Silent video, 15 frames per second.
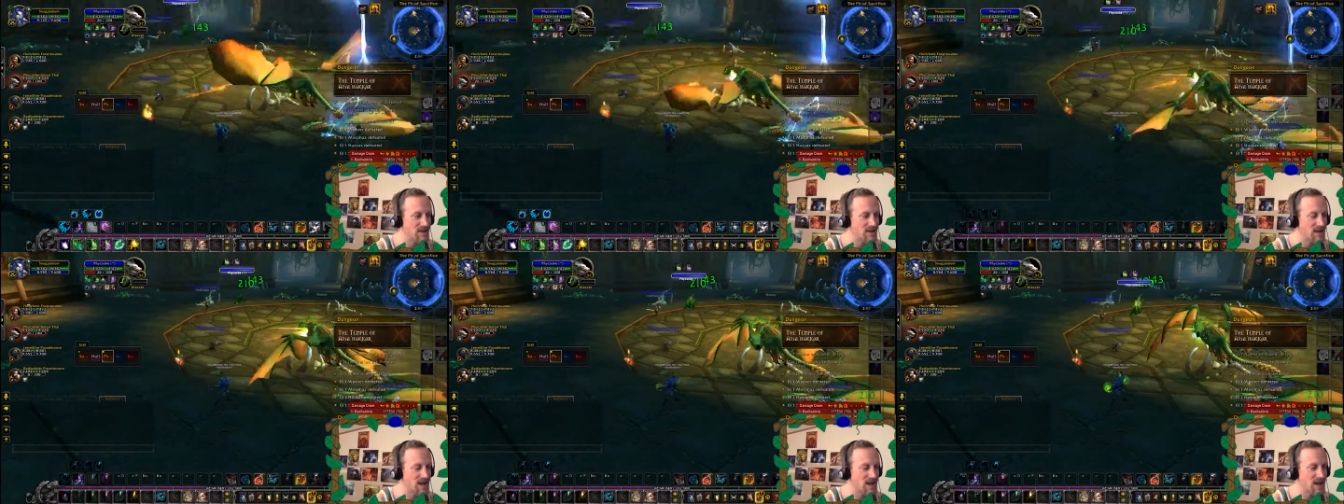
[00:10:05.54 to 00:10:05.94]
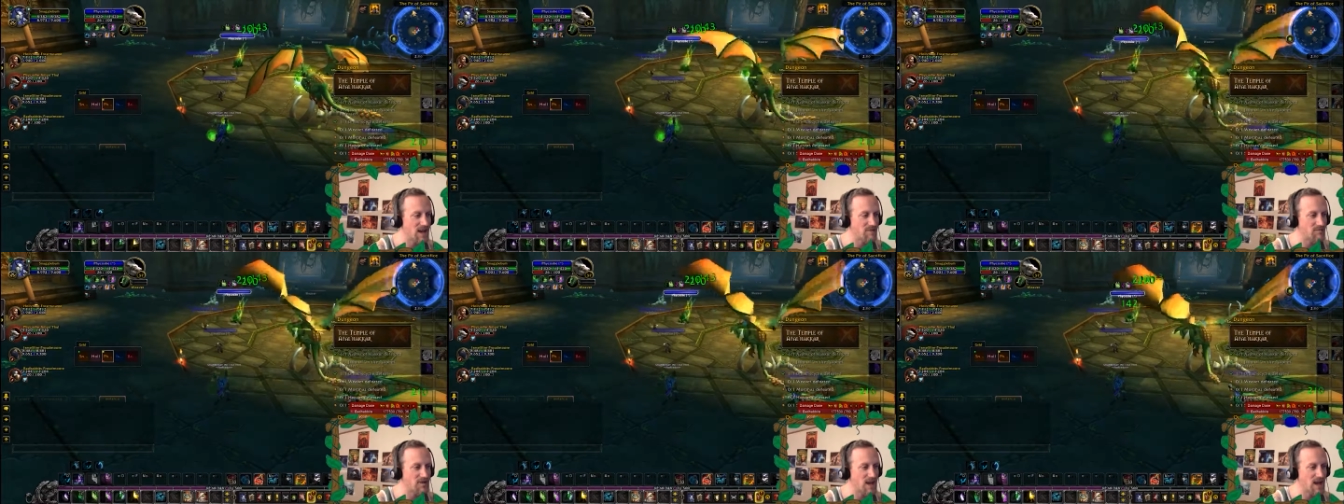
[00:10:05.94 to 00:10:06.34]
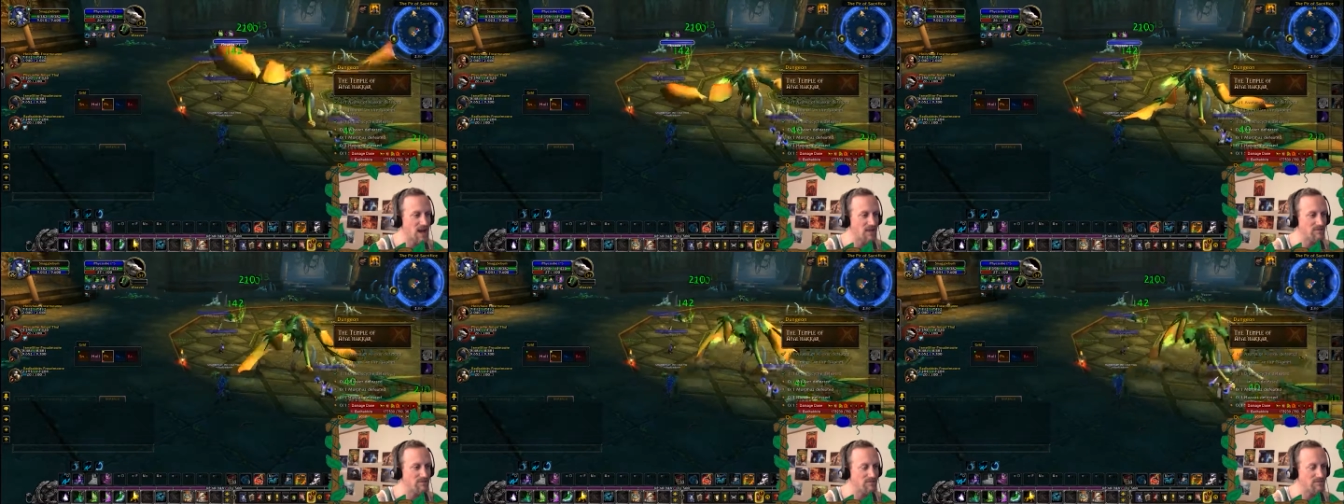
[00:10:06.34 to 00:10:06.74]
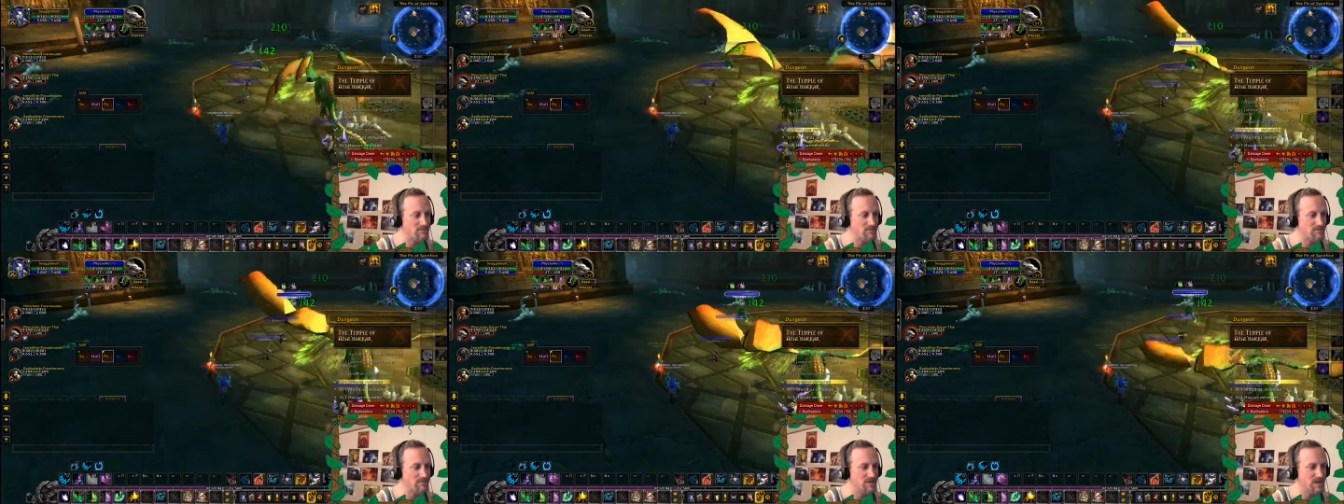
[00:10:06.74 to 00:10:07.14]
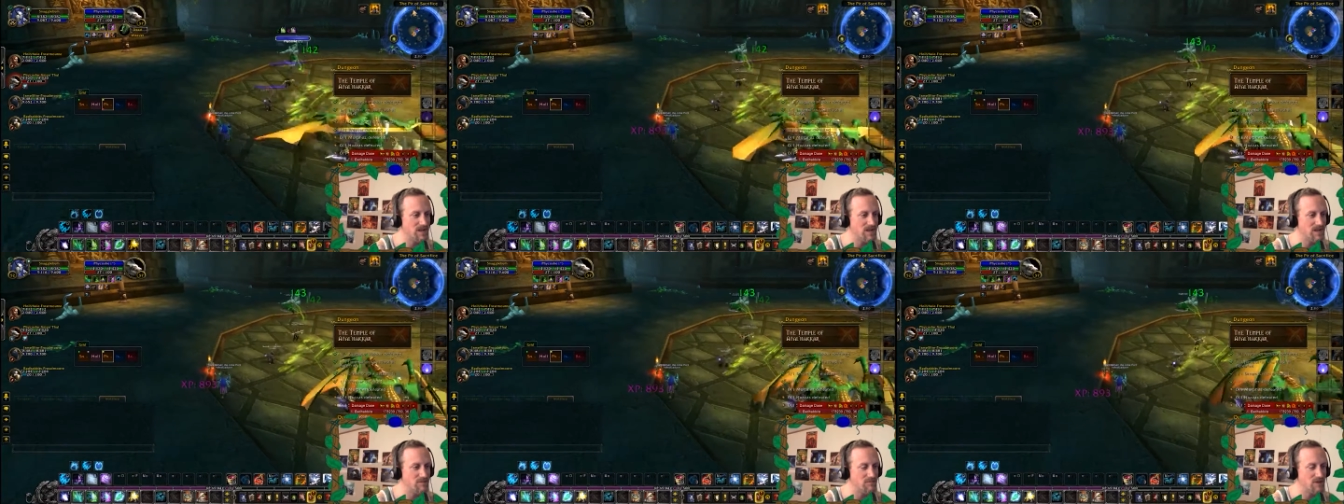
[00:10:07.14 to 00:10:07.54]
I'm not
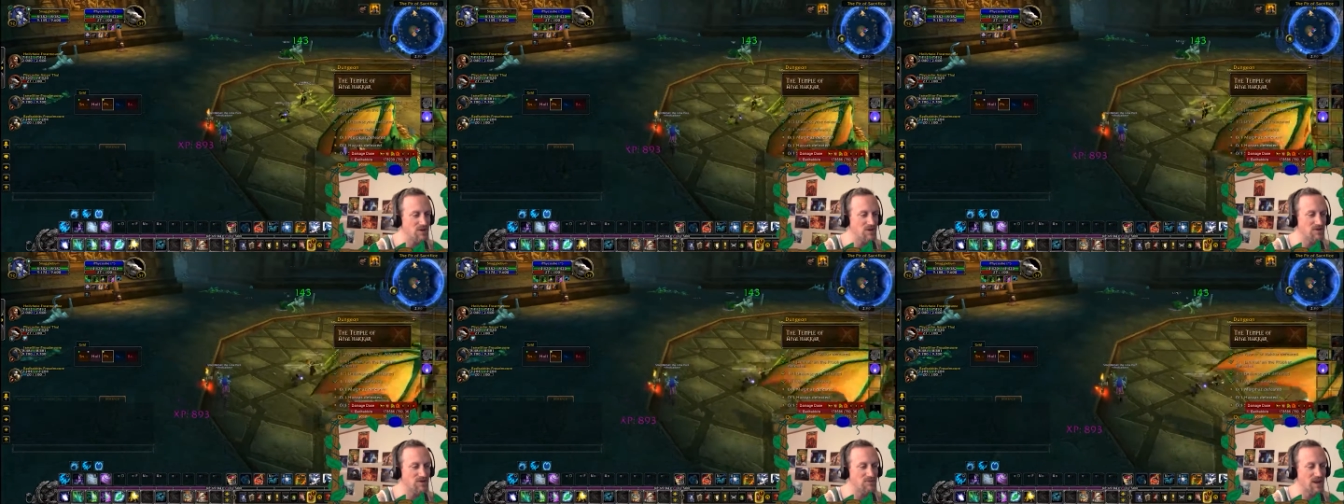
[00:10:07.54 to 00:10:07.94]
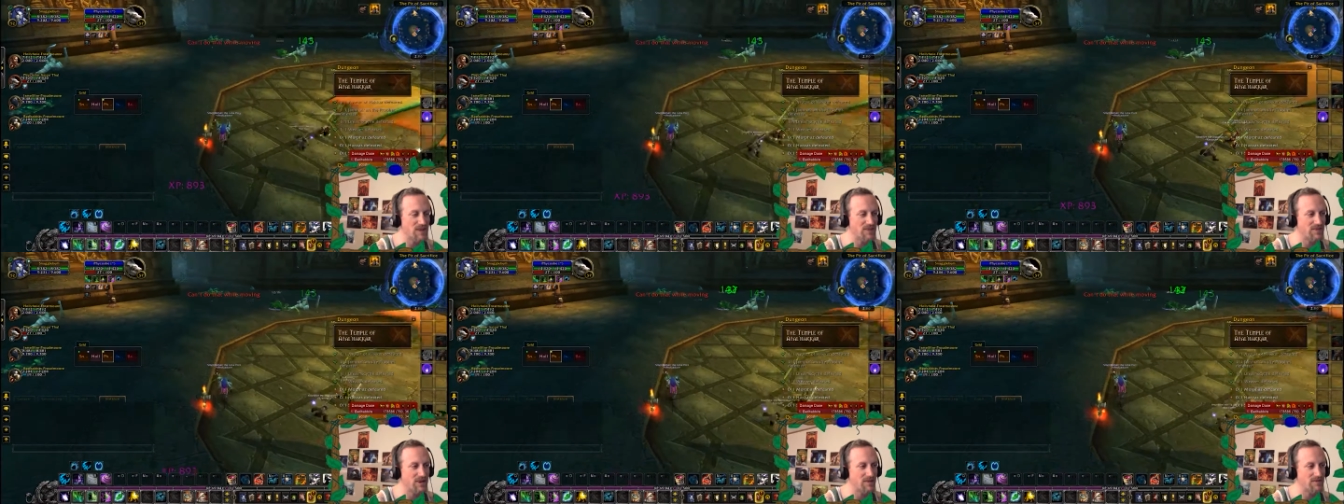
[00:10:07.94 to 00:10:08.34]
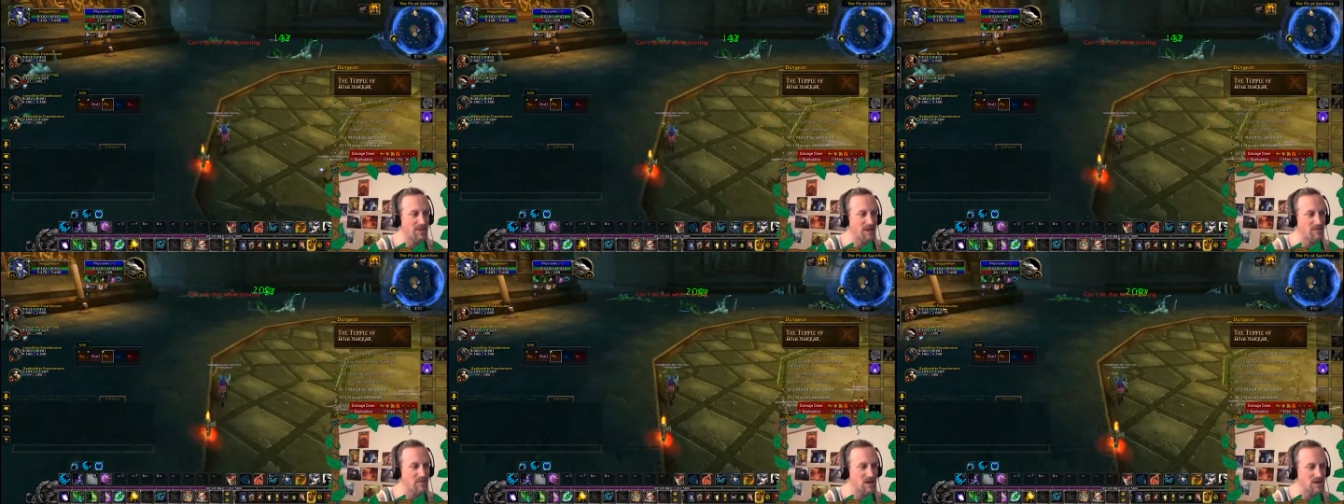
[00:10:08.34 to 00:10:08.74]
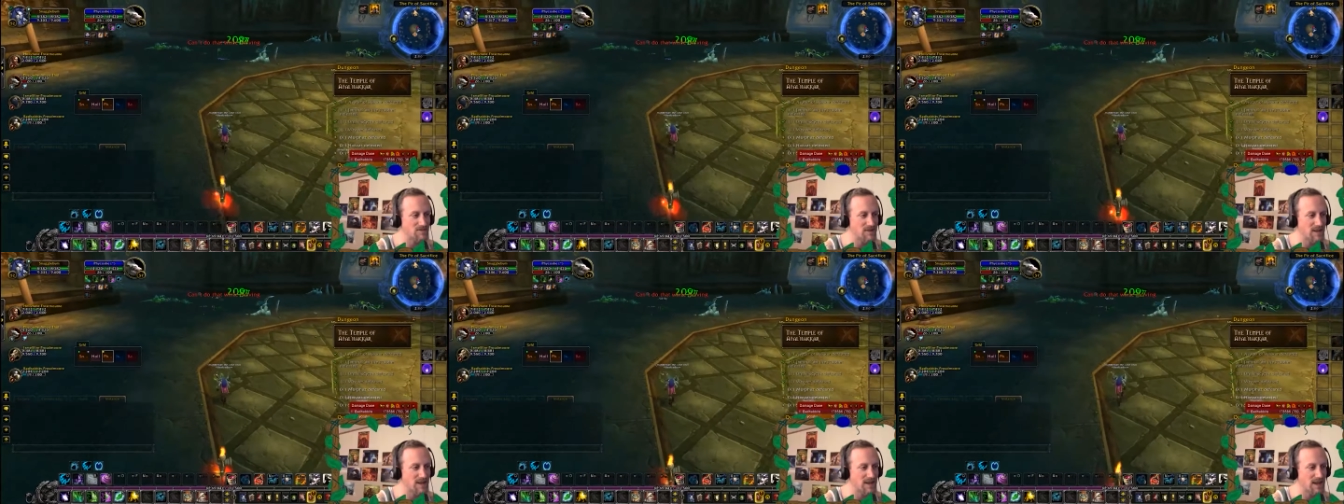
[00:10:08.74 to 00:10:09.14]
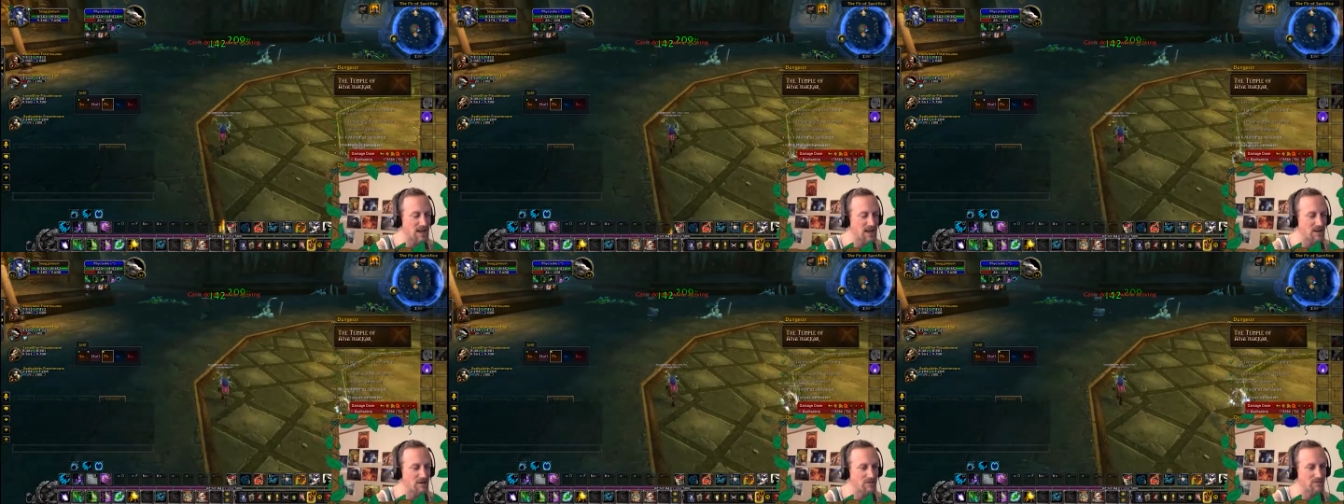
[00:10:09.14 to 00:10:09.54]
really amusing myself that much right
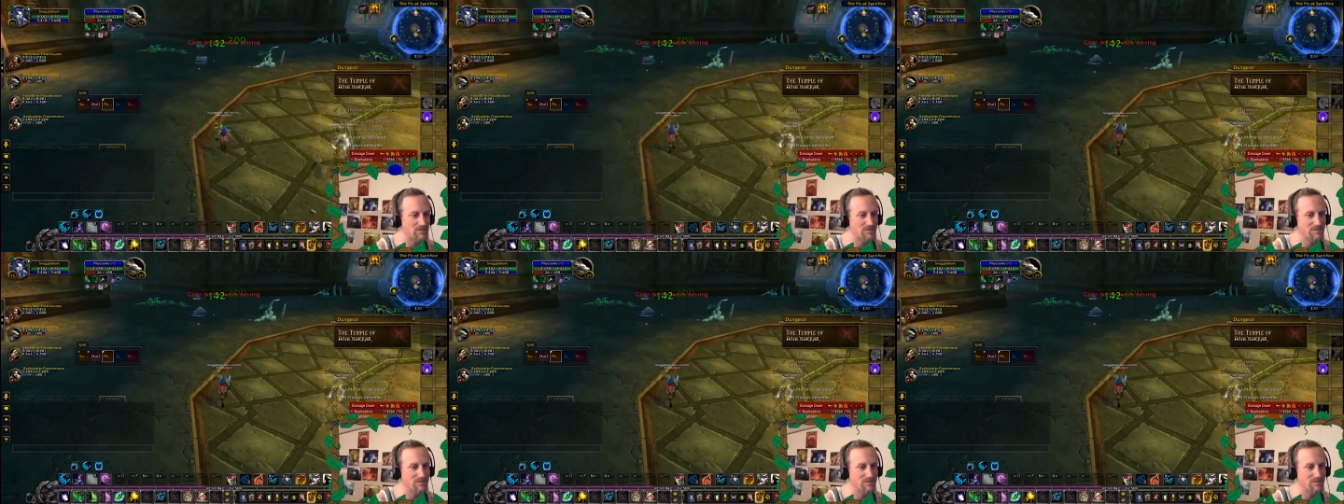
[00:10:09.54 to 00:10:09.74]
now.